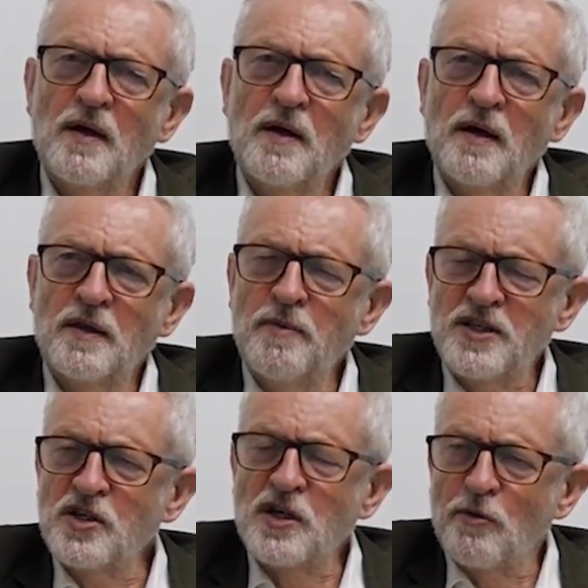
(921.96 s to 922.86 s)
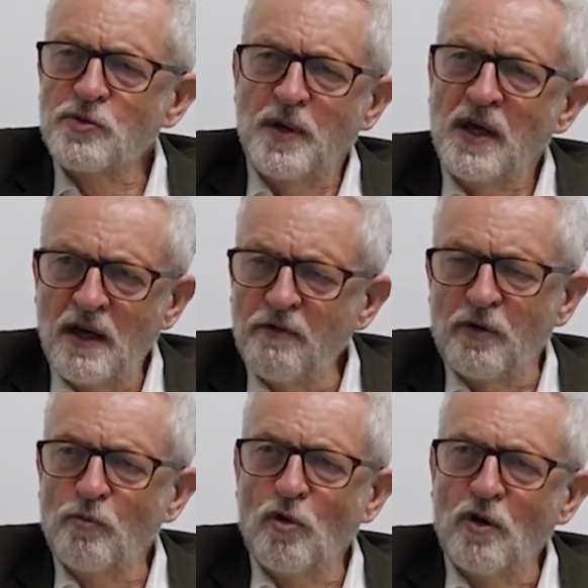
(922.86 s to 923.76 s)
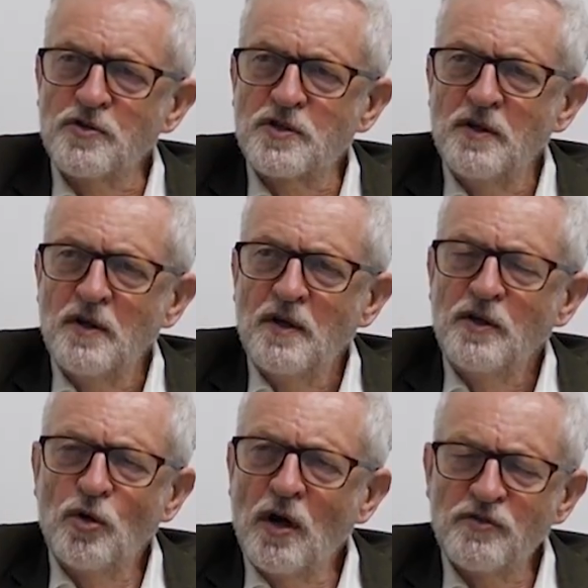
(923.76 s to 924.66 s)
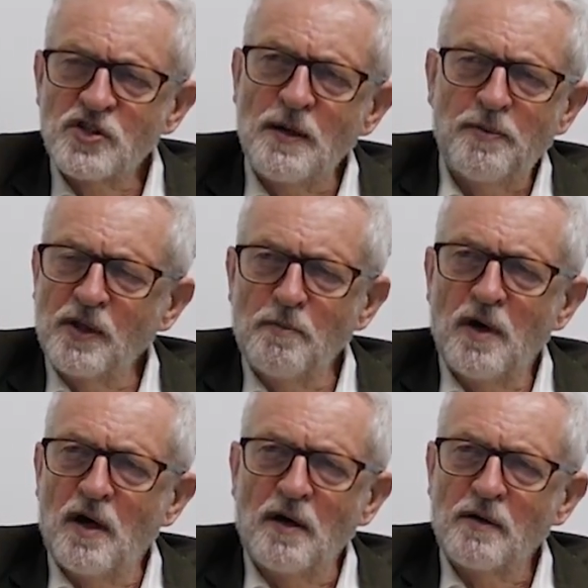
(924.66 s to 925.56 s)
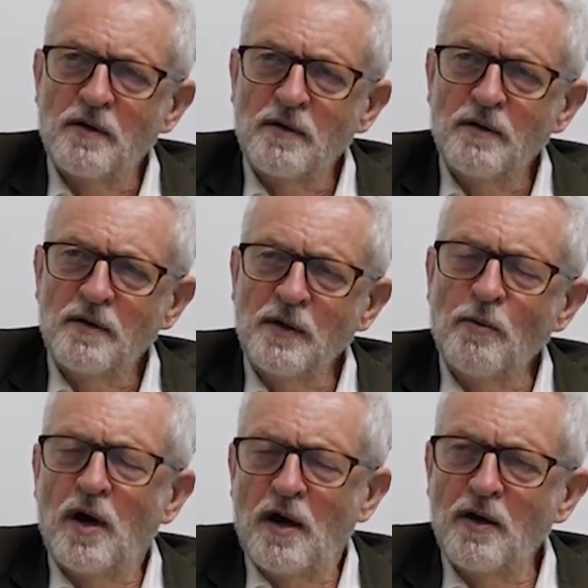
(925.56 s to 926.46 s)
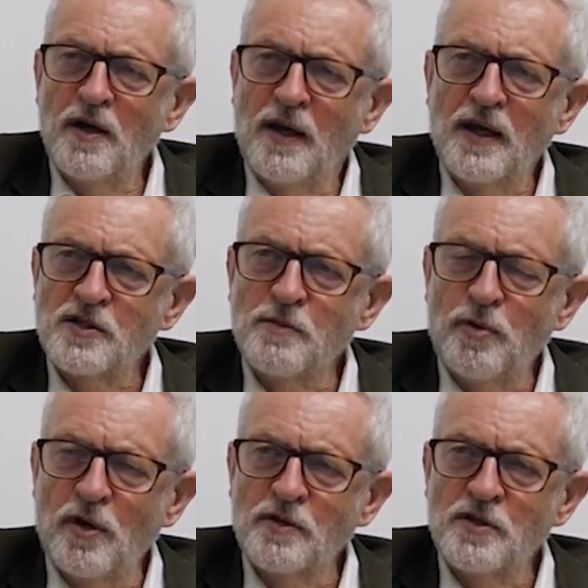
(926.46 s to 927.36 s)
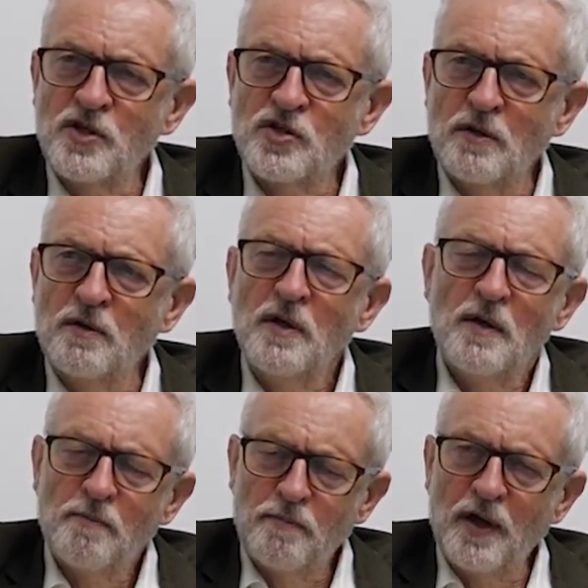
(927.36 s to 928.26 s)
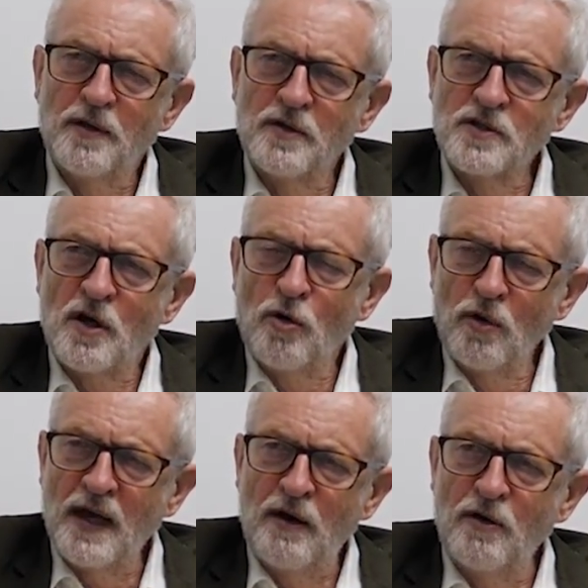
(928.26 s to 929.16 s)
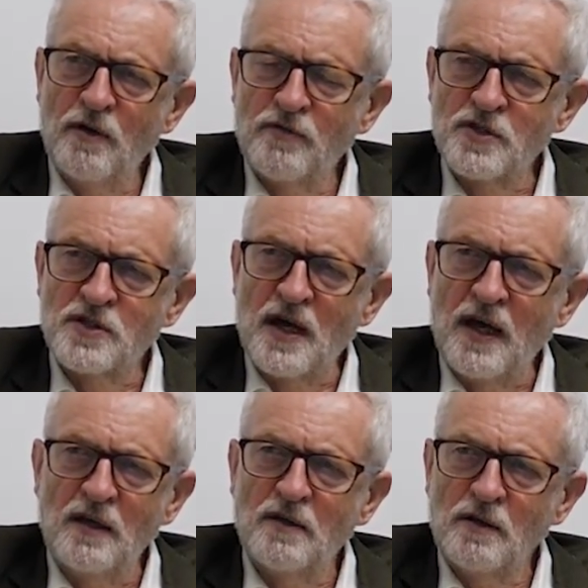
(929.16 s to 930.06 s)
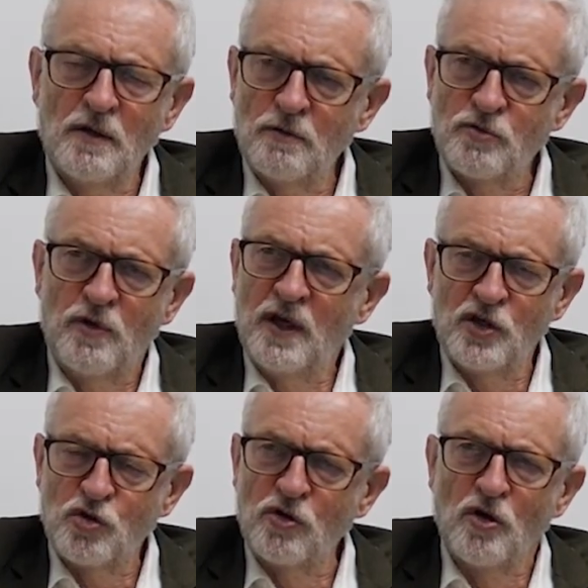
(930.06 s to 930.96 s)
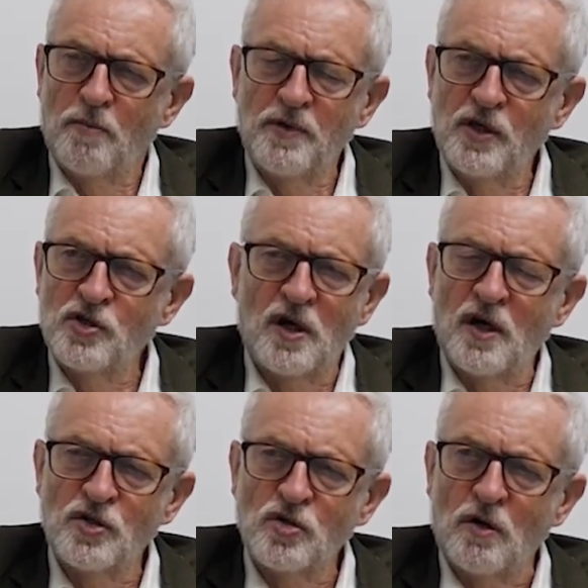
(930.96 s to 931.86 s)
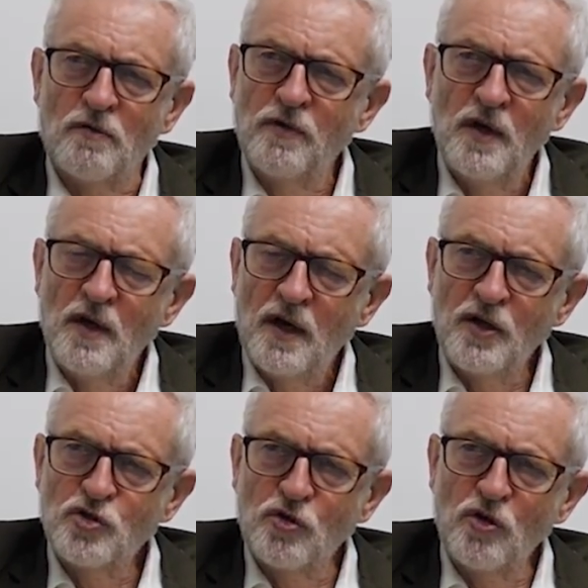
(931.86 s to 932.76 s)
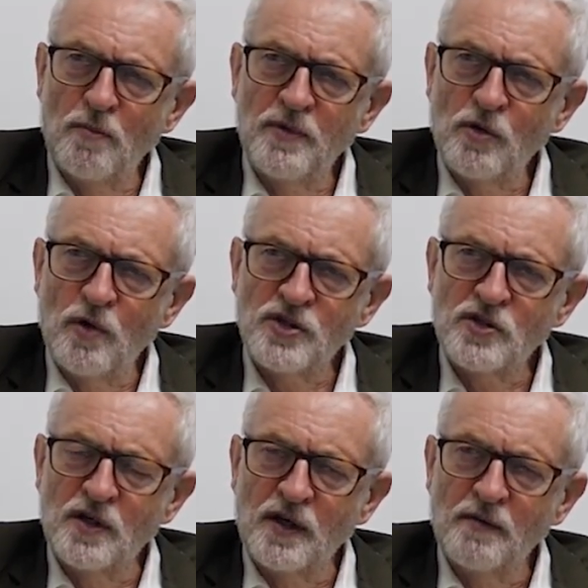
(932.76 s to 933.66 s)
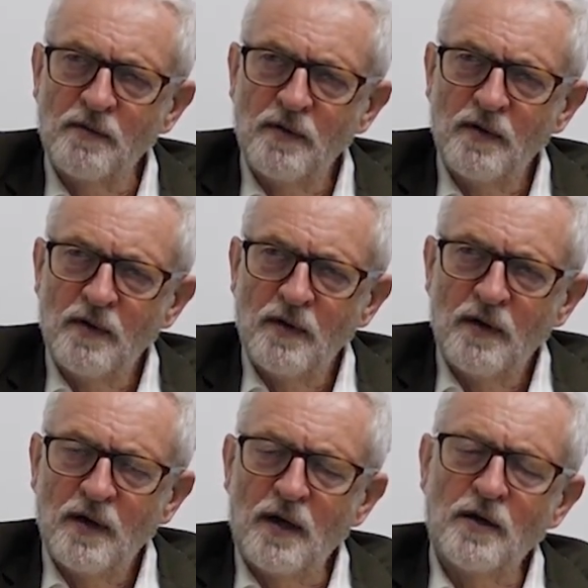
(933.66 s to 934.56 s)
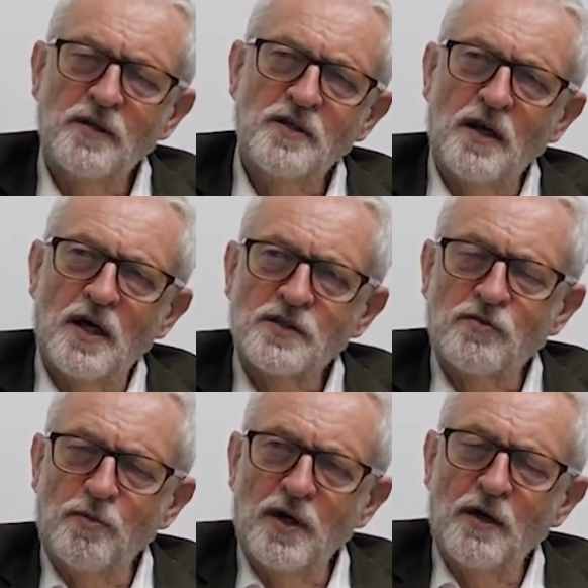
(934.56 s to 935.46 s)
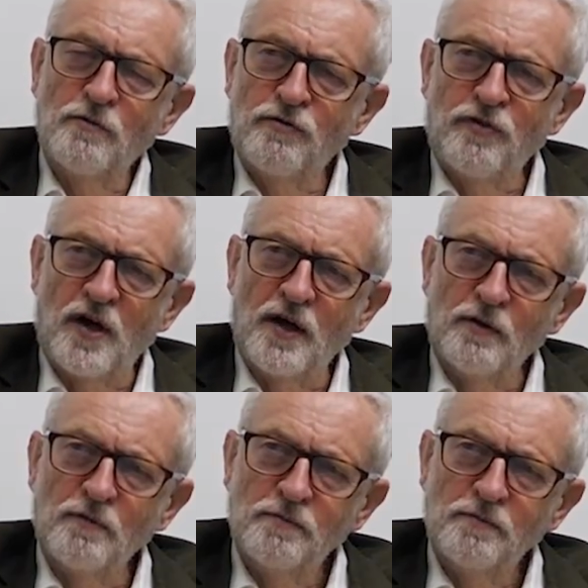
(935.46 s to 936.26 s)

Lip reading: the message I was being given was, you're overstepping the mark. You are an elected politician, but there's a whole area of the state that you really should not be in charge of and should not be questioning. And I did ask for my own file.